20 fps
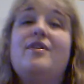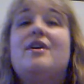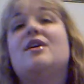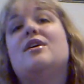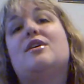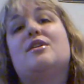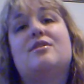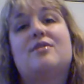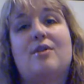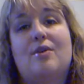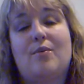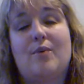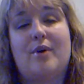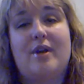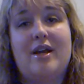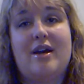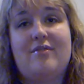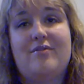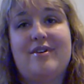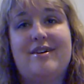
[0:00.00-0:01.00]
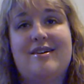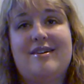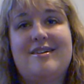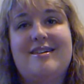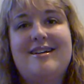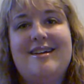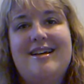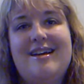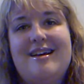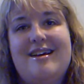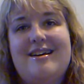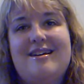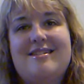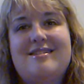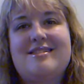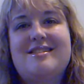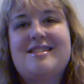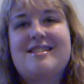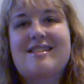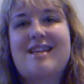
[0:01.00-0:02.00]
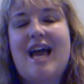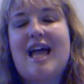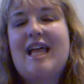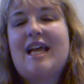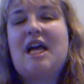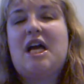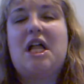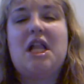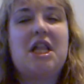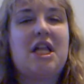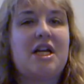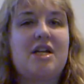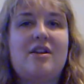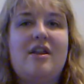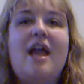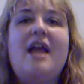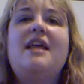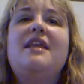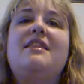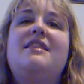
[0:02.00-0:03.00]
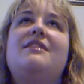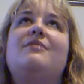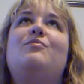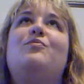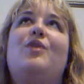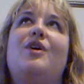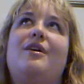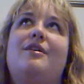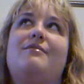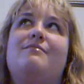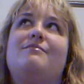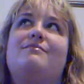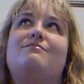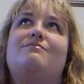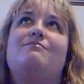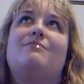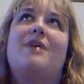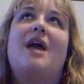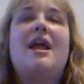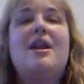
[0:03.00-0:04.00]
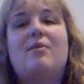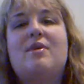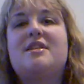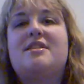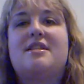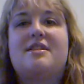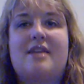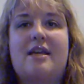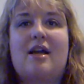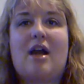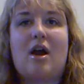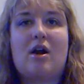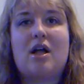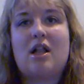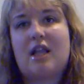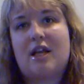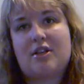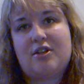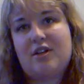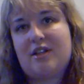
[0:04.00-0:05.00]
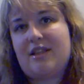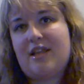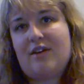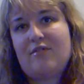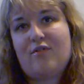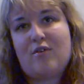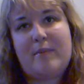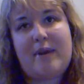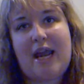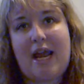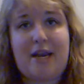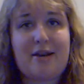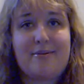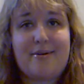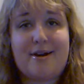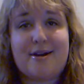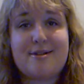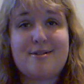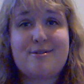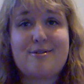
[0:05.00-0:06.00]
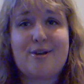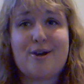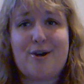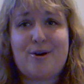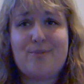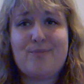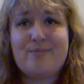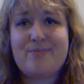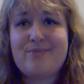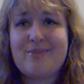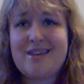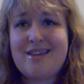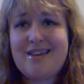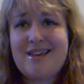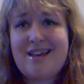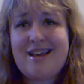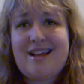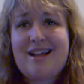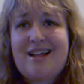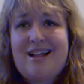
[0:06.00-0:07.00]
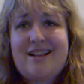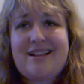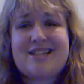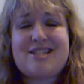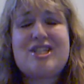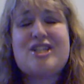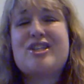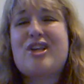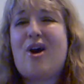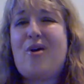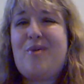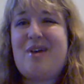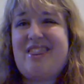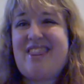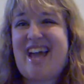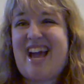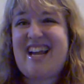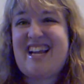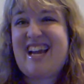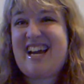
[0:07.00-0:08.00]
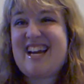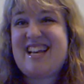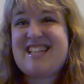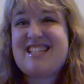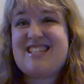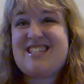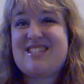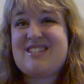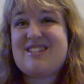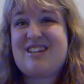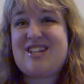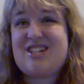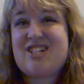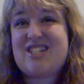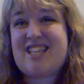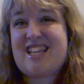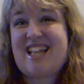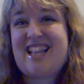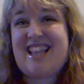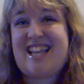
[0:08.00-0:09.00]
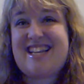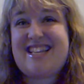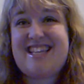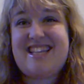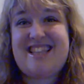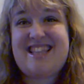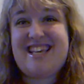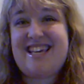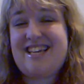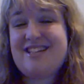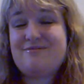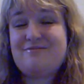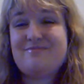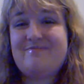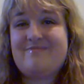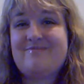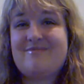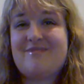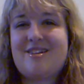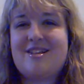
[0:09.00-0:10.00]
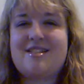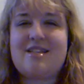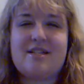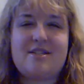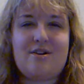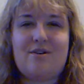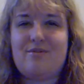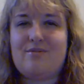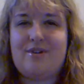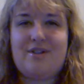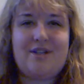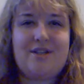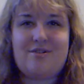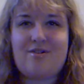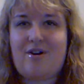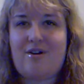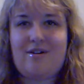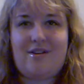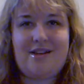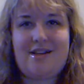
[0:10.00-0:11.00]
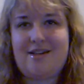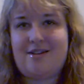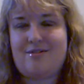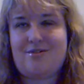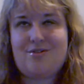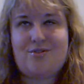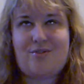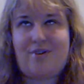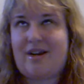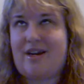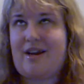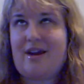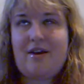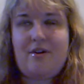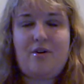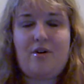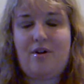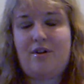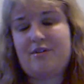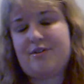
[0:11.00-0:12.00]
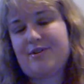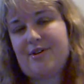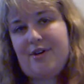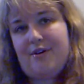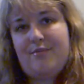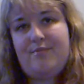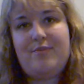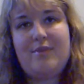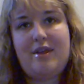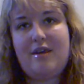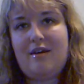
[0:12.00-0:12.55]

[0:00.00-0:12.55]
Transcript: filled or whatever. It's kind of like a collect. Any, eh, well, anyways, it's like a collecting thing for me anyway, so Let's just go with that, guys. It's just a collecting thing. Because I don't really hardly drink at all, so